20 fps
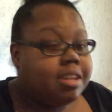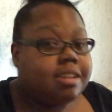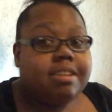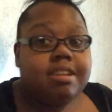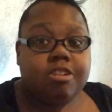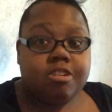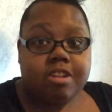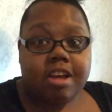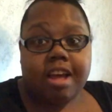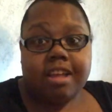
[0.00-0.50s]

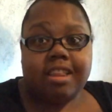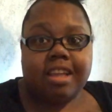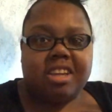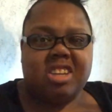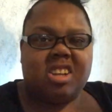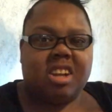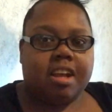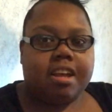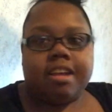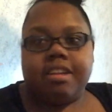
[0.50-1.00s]
teeter-tottering, like,
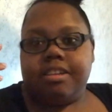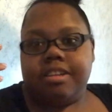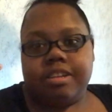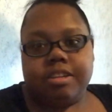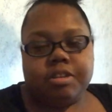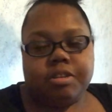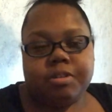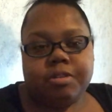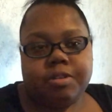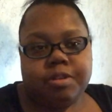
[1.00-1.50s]
should I
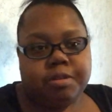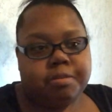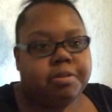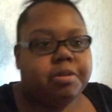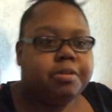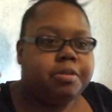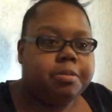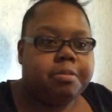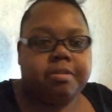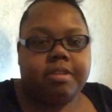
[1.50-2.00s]
continue YouTube?
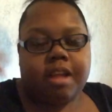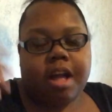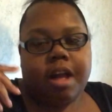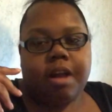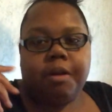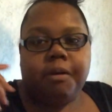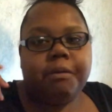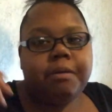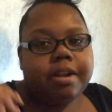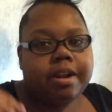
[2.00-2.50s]
YouTube's
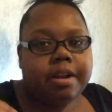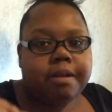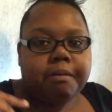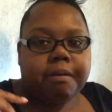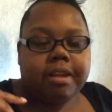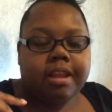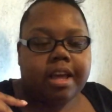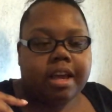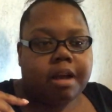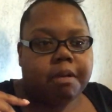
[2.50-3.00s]
not going
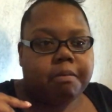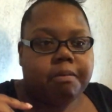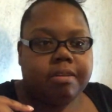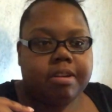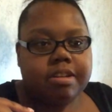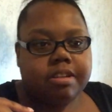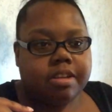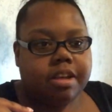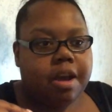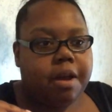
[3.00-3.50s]
anywhere like I
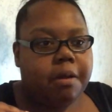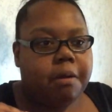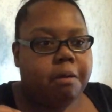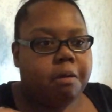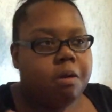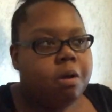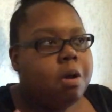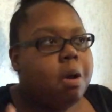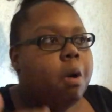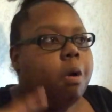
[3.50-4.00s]
want it to go,
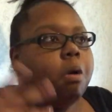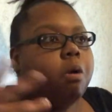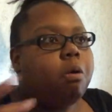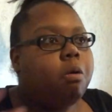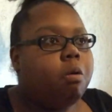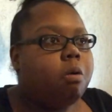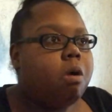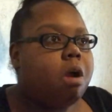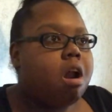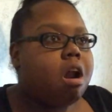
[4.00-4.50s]

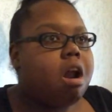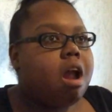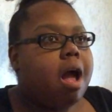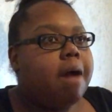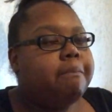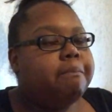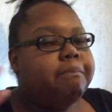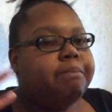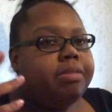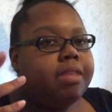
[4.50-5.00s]
or
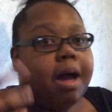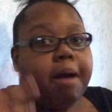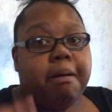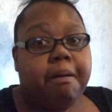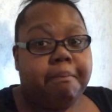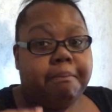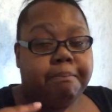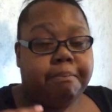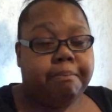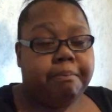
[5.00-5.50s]
I'm
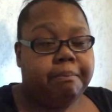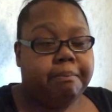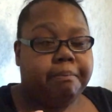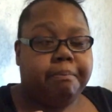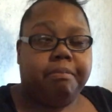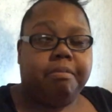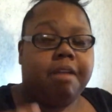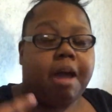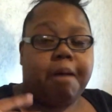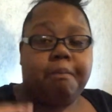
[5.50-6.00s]

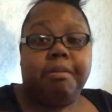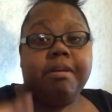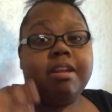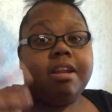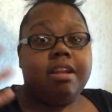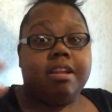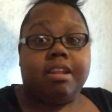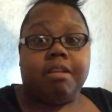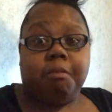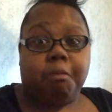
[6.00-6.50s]
not
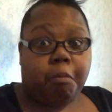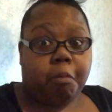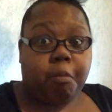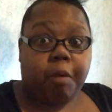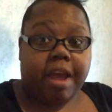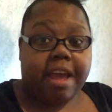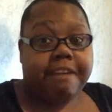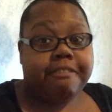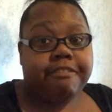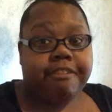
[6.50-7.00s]
putting in the
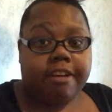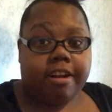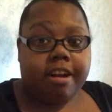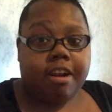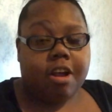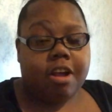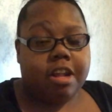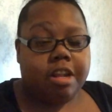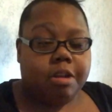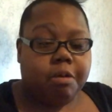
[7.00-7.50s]
effort
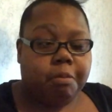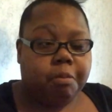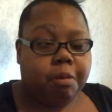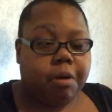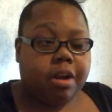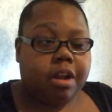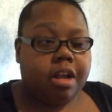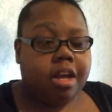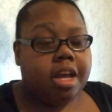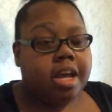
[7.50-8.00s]
and the
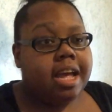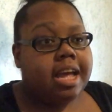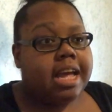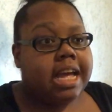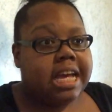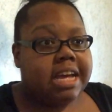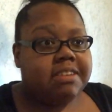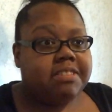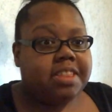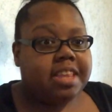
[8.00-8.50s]
work
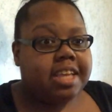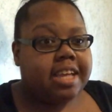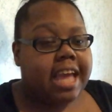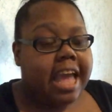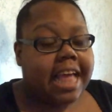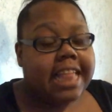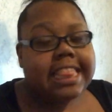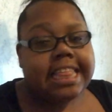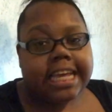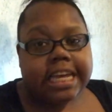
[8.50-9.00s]

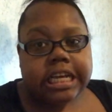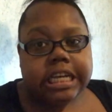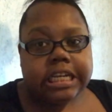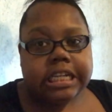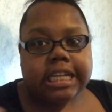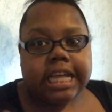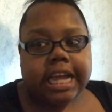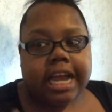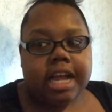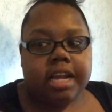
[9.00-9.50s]
ethic,
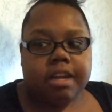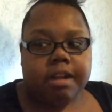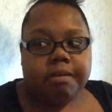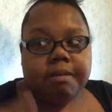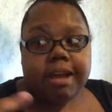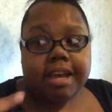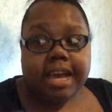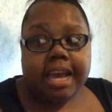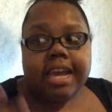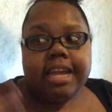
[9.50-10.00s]
like I
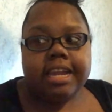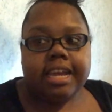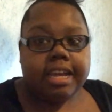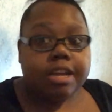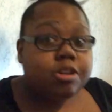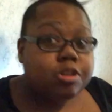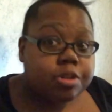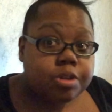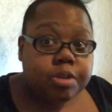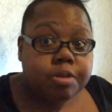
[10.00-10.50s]
know I can't
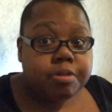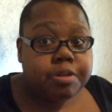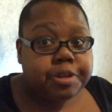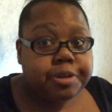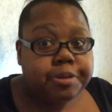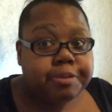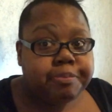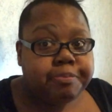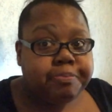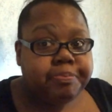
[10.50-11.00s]
enter
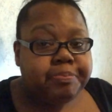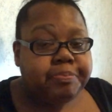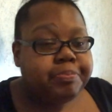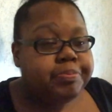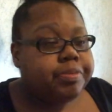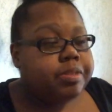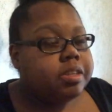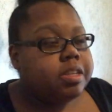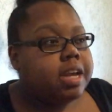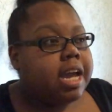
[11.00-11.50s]
YouTube
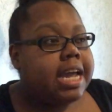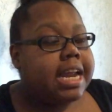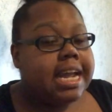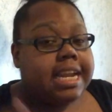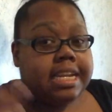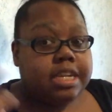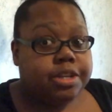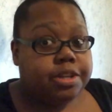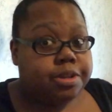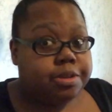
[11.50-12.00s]
and
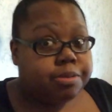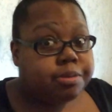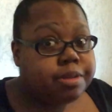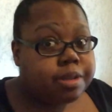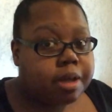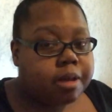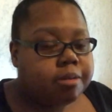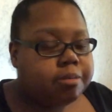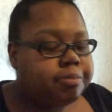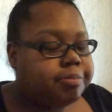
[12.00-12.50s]
I need to do
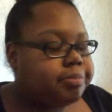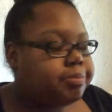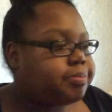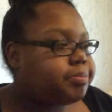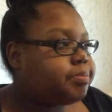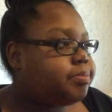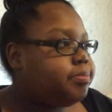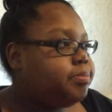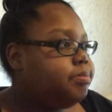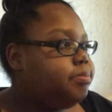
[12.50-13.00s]
so.
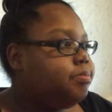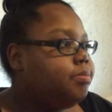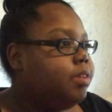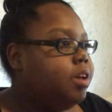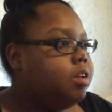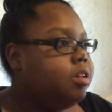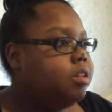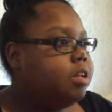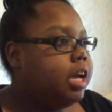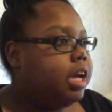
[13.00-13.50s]

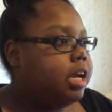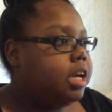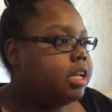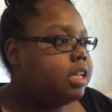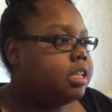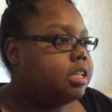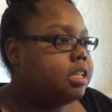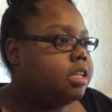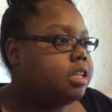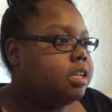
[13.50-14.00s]

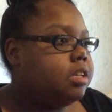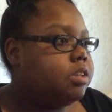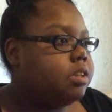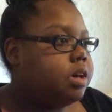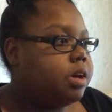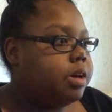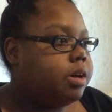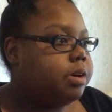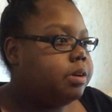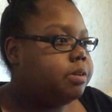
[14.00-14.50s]
And
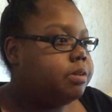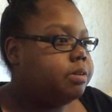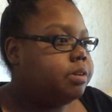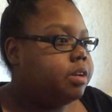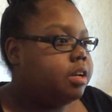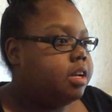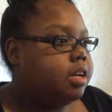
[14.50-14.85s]
so